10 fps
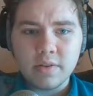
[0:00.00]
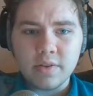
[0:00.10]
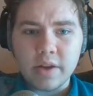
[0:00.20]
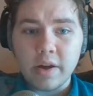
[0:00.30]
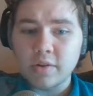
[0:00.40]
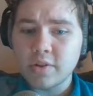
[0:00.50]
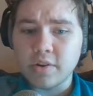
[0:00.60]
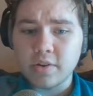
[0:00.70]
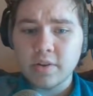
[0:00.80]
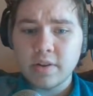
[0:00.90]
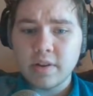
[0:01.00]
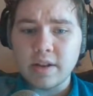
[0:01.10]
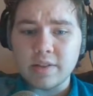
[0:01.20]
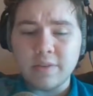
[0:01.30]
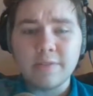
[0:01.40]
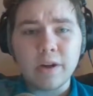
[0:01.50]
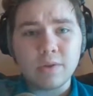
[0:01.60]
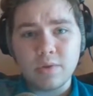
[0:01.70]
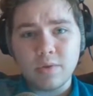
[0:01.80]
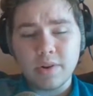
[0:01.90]
the Alkirk, and the
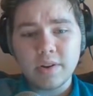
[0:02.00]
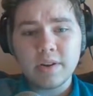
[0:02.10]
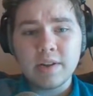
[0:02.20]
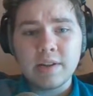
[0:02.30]
Falcord.